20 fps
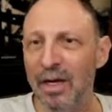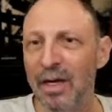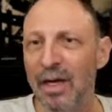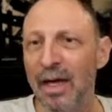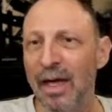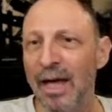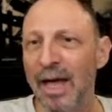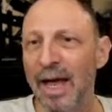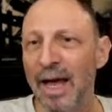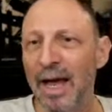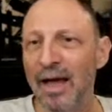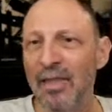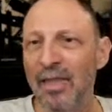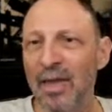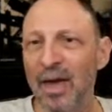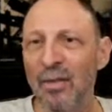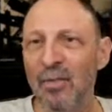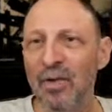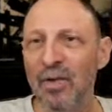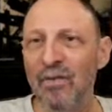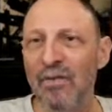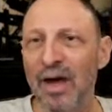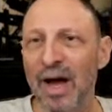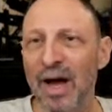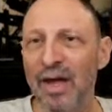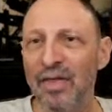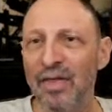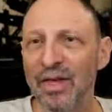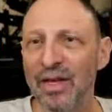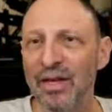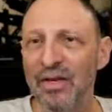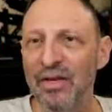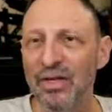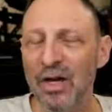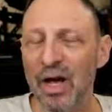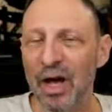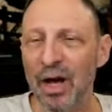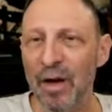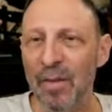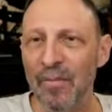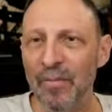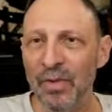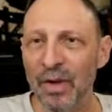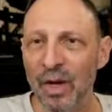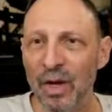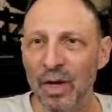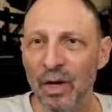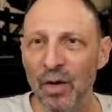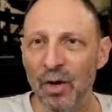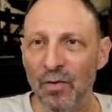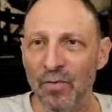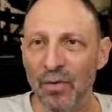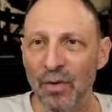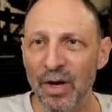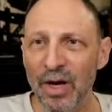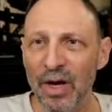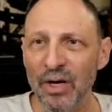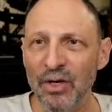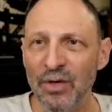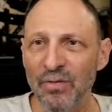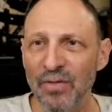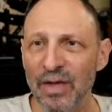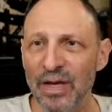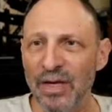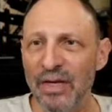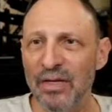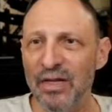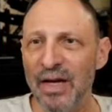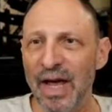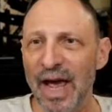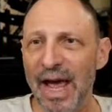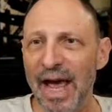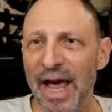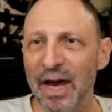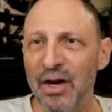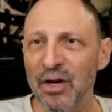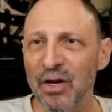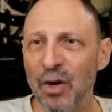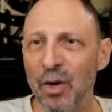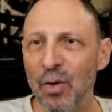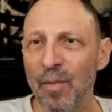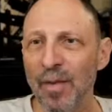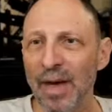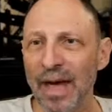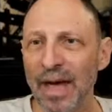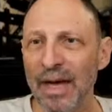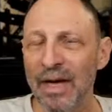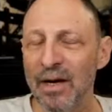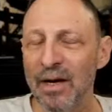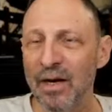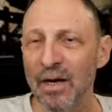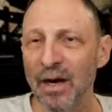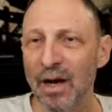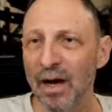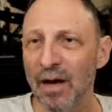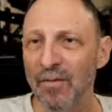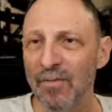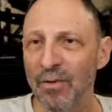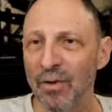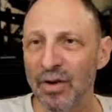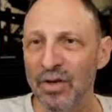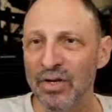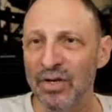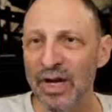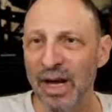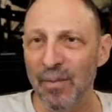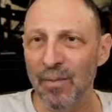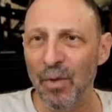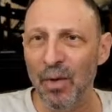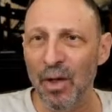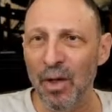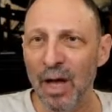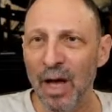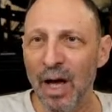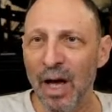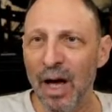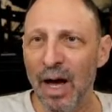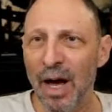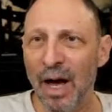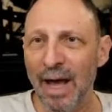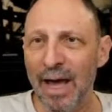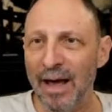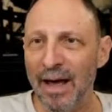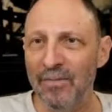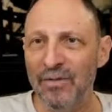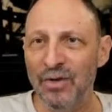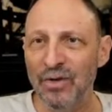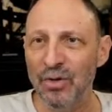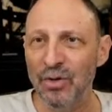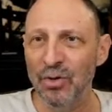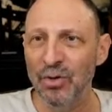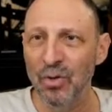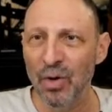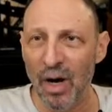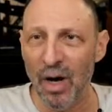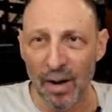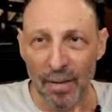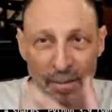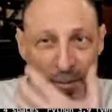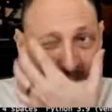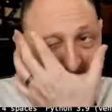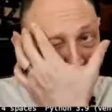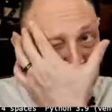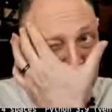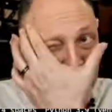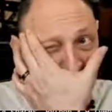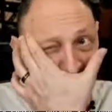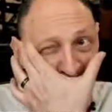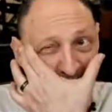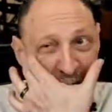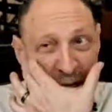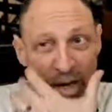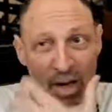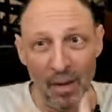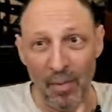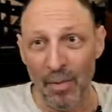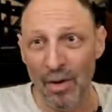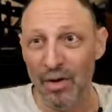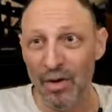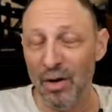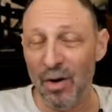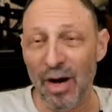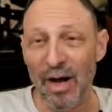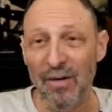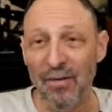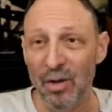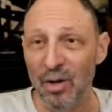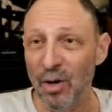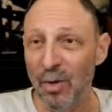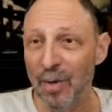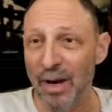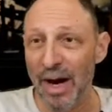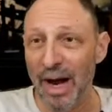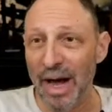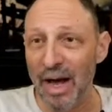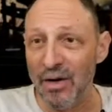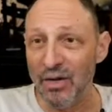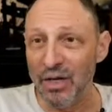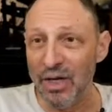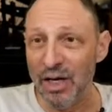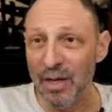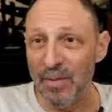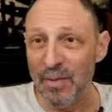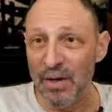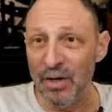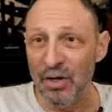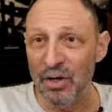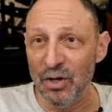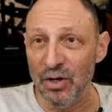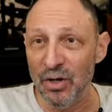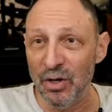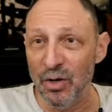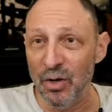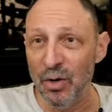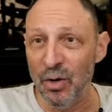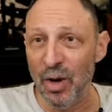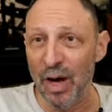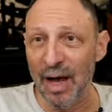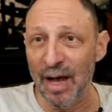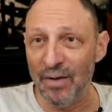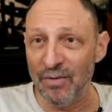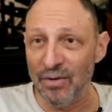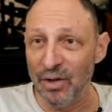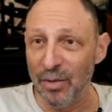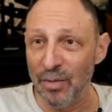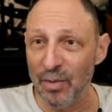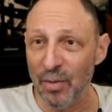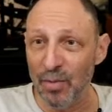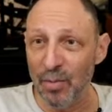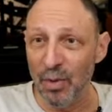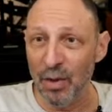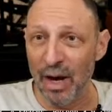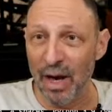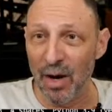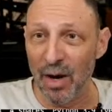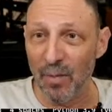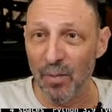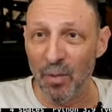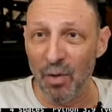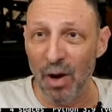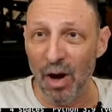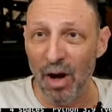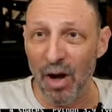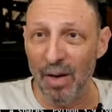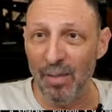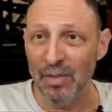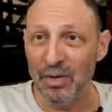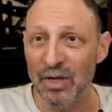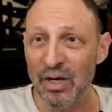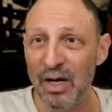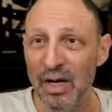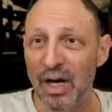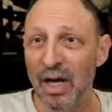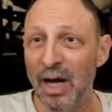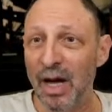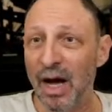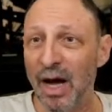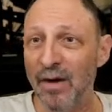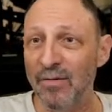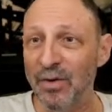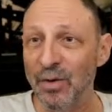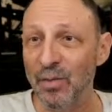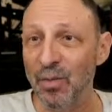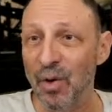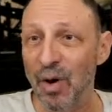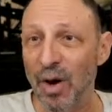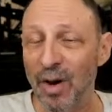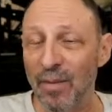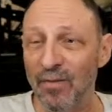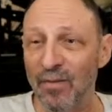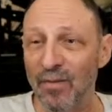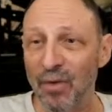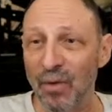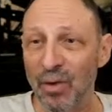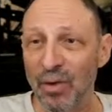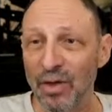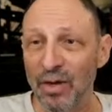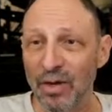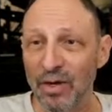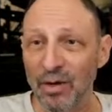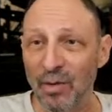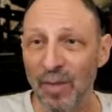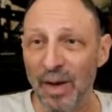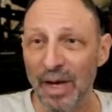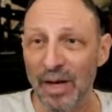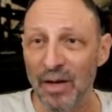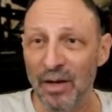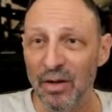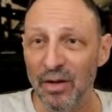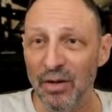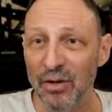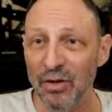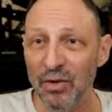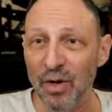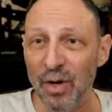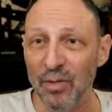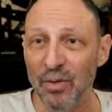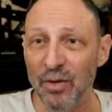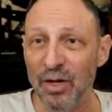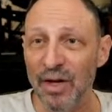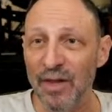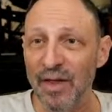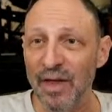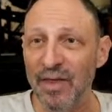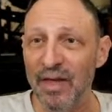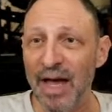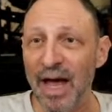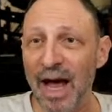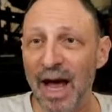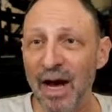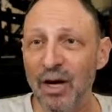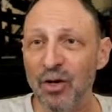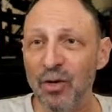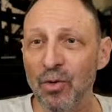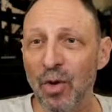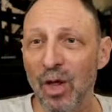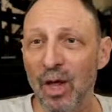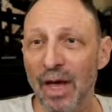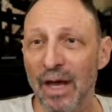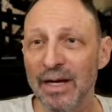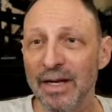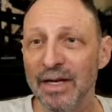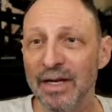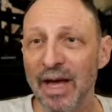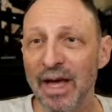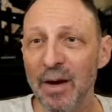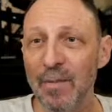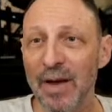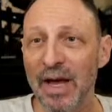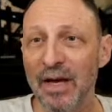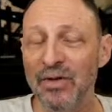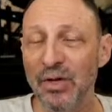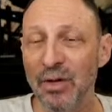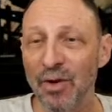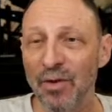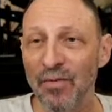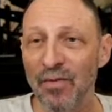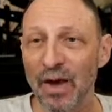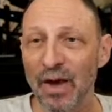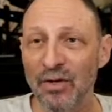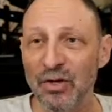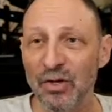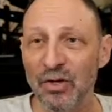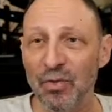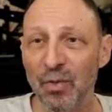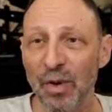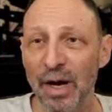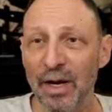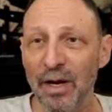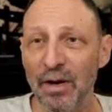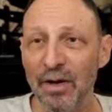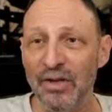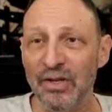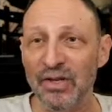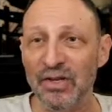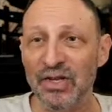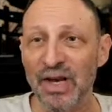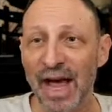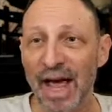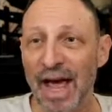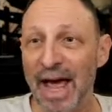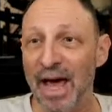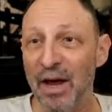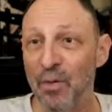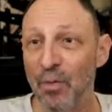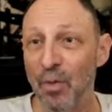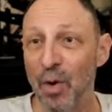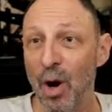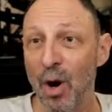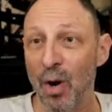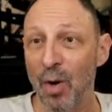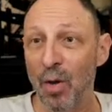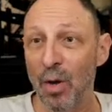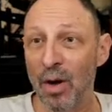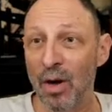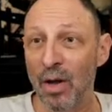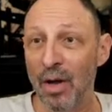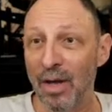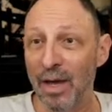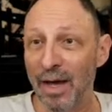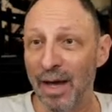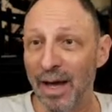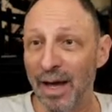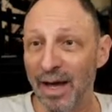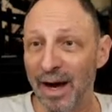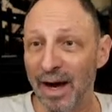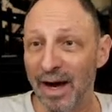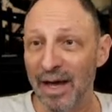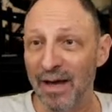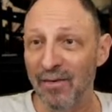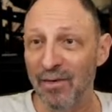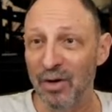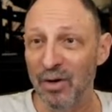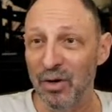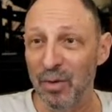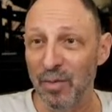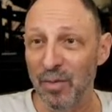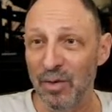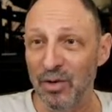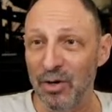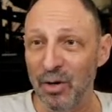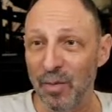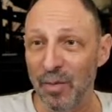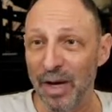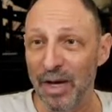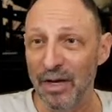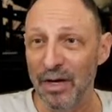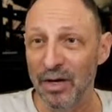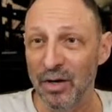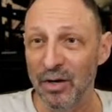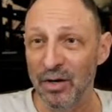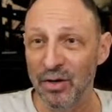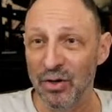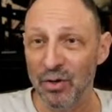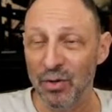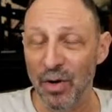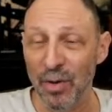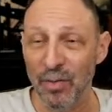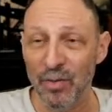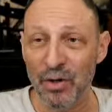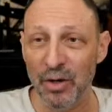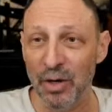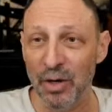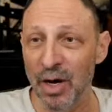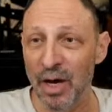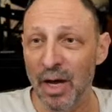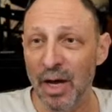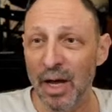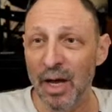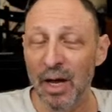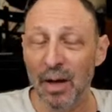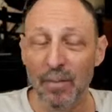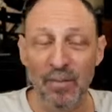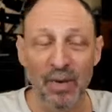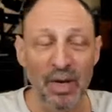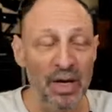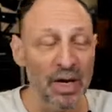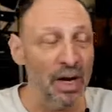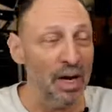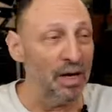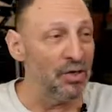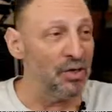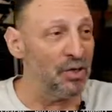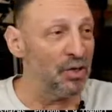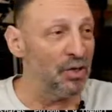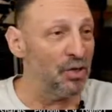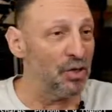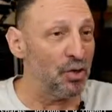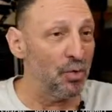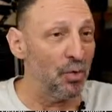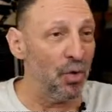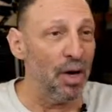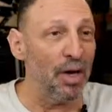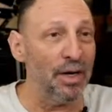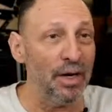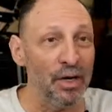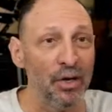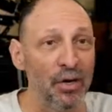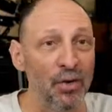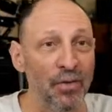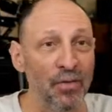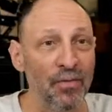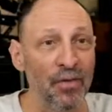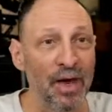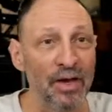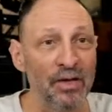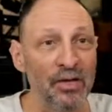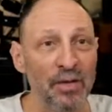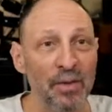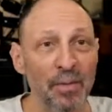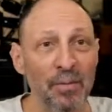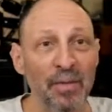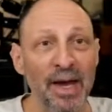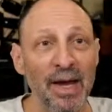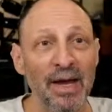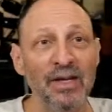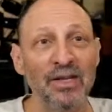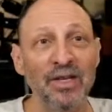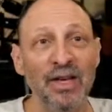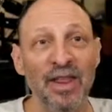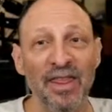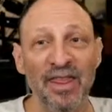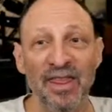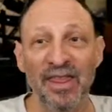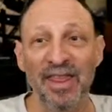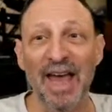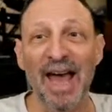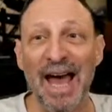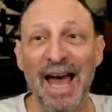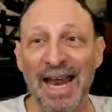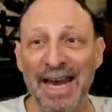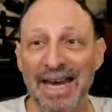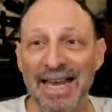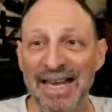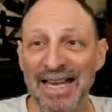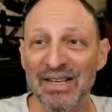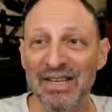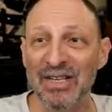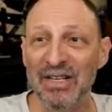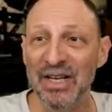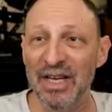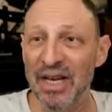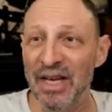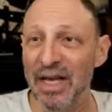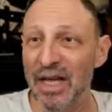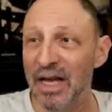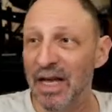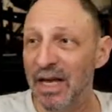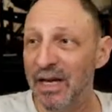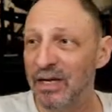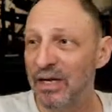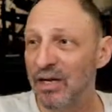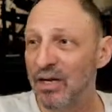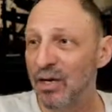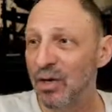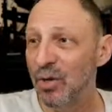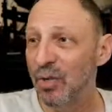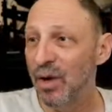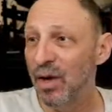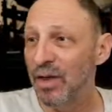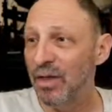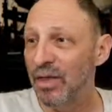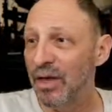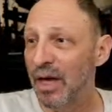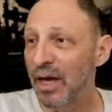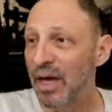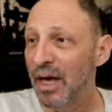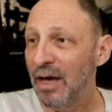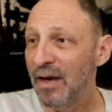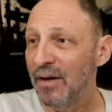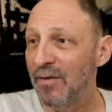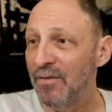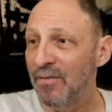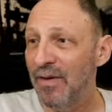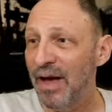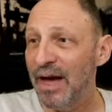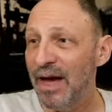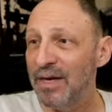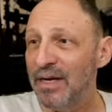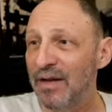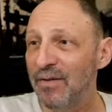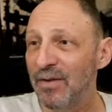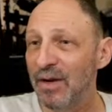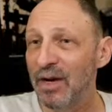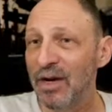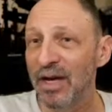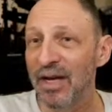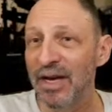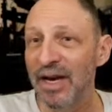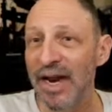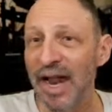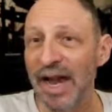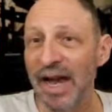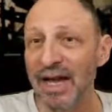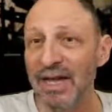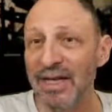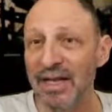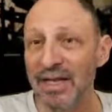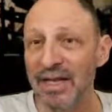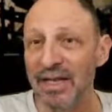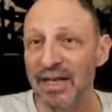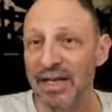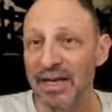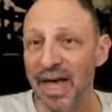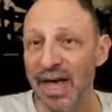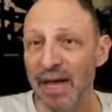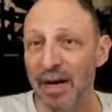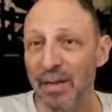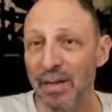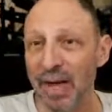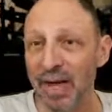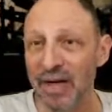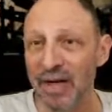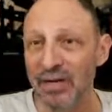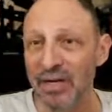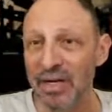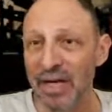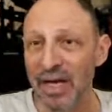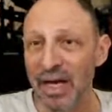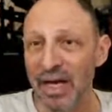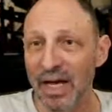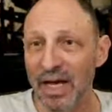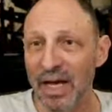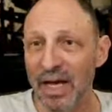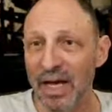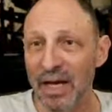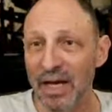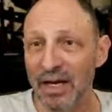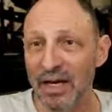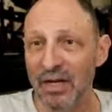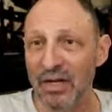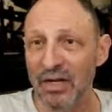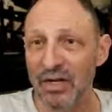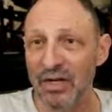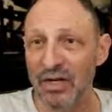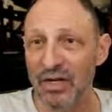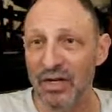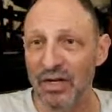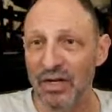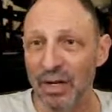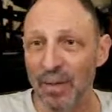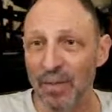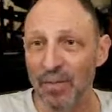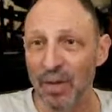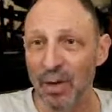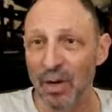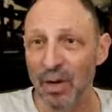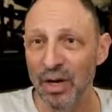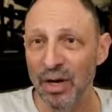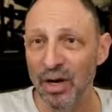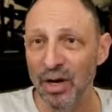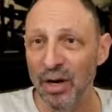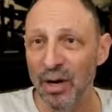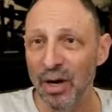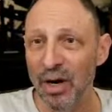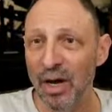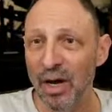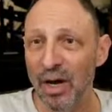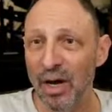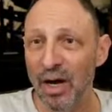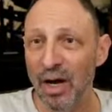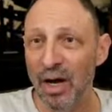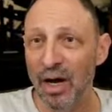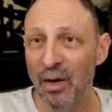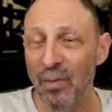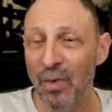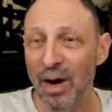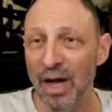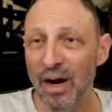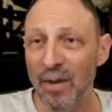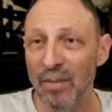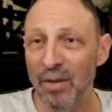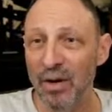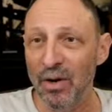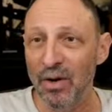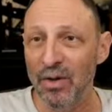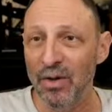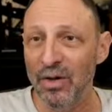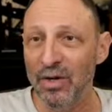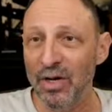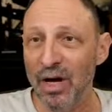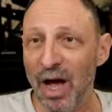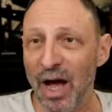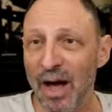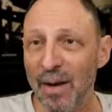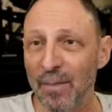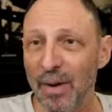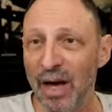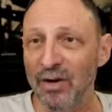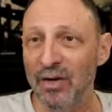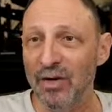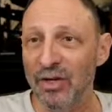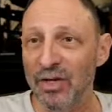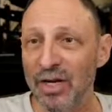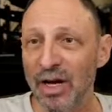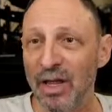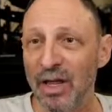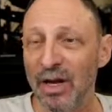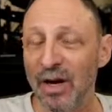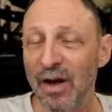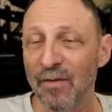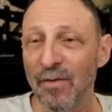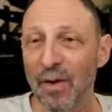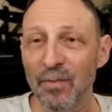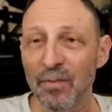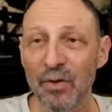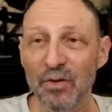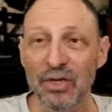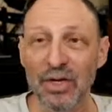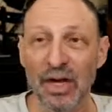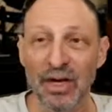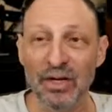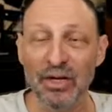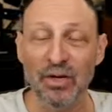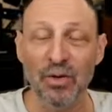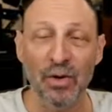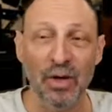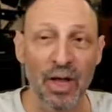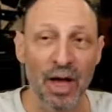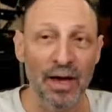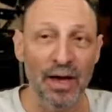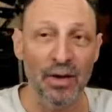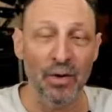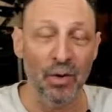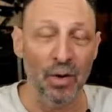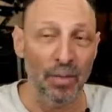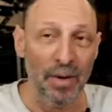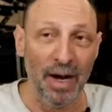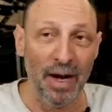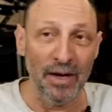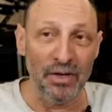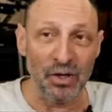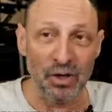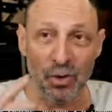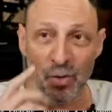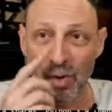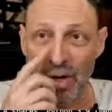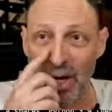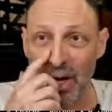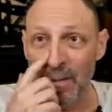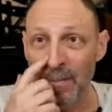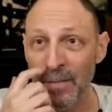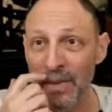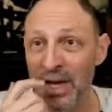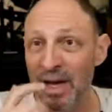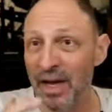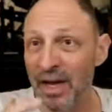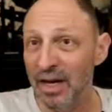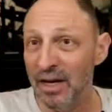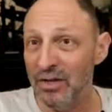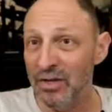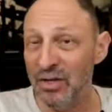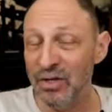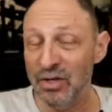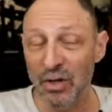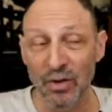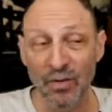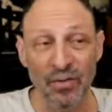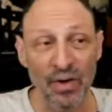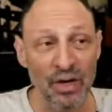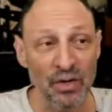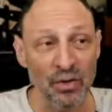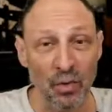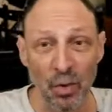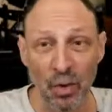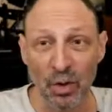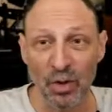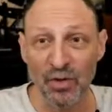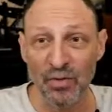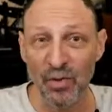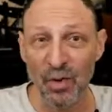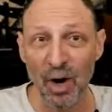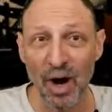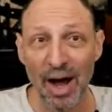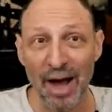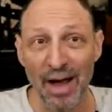and then we've got these, for each of these add domain, for example, I have to, I have a little bit of housekeeping to do. I have to put out a prompt. I have to prompt for the domain and the description. And then the actual database interface is right here. It says add row. And I give it a domain and a description, because this CRUD interface makes it that easy to deal with. In fact, even connecting to the database is simple here. Right up here at the top, I just tell it if I'm using SQLite or MySQL, because this interface works for either